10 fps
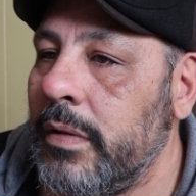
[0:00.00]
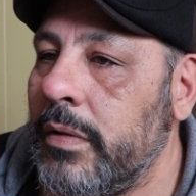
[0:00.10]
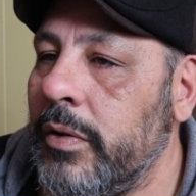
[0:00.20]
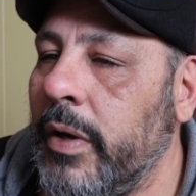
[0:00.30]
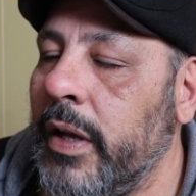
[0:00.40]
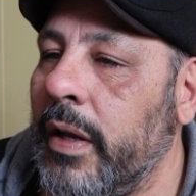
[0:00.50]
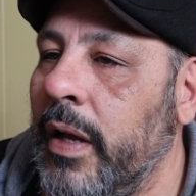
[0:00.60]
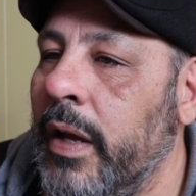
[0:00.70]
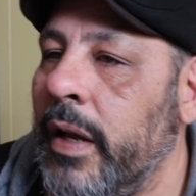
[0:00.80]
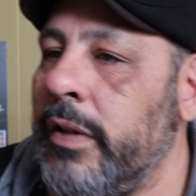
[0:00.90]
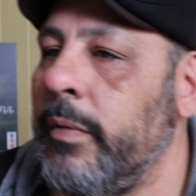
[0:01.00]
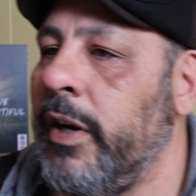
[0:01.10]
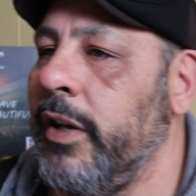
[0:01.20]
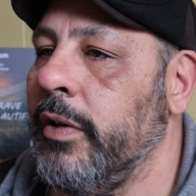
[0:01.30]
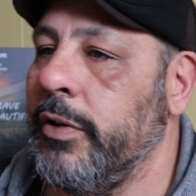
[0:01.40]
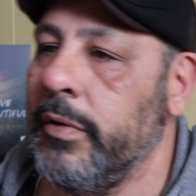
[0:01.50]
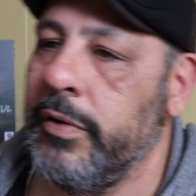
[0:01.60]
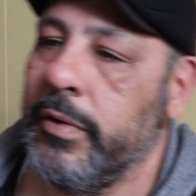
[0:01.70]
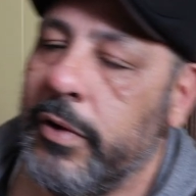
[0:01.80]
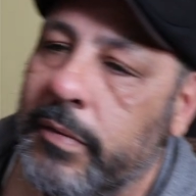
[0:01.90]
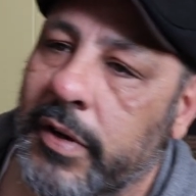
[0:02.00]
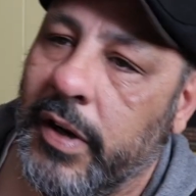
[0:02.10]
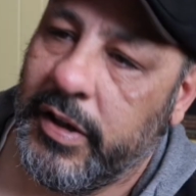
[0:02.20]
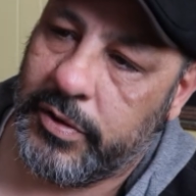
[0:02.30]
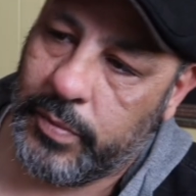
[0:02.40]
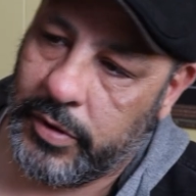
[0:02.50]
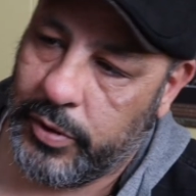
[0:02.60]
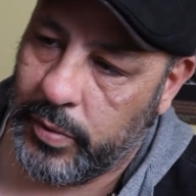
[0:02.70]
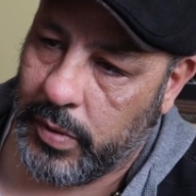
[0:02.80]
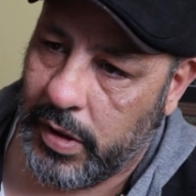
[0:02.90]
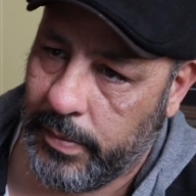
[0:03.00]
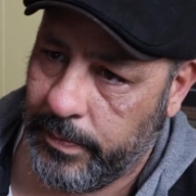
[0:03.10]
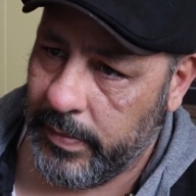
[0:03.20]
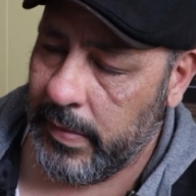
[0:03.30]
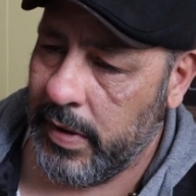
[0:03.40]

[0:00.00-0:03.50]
so on the radio, you were doing overnights. Were you?